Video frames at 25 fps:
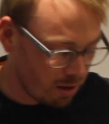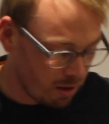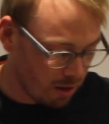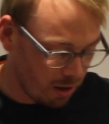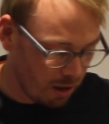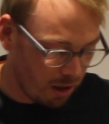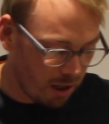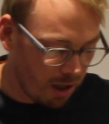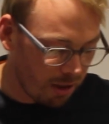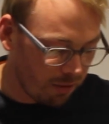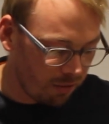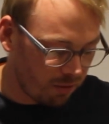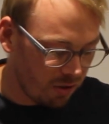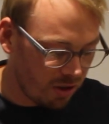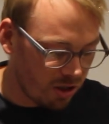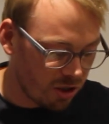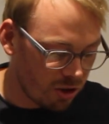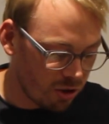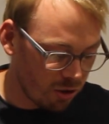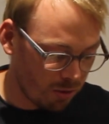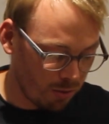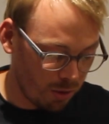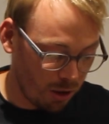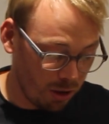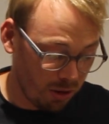Leffy
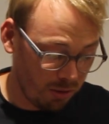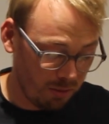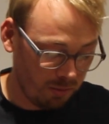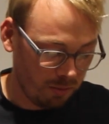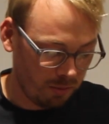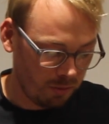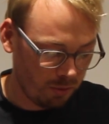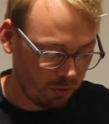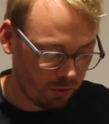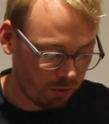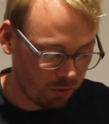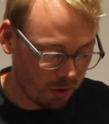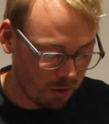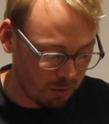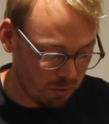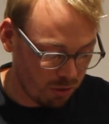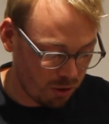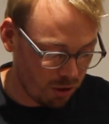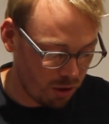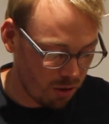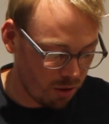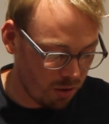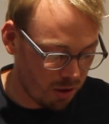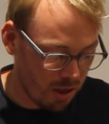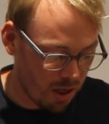Summer from
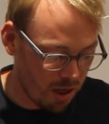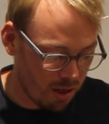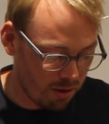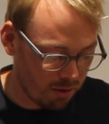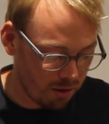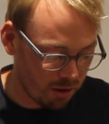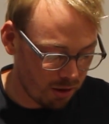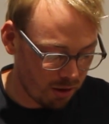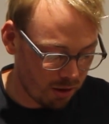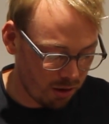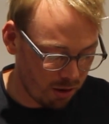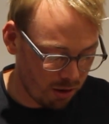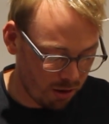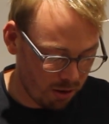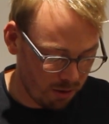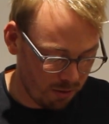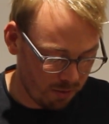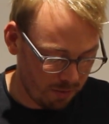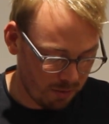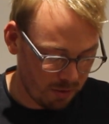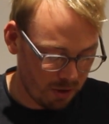2 years ago,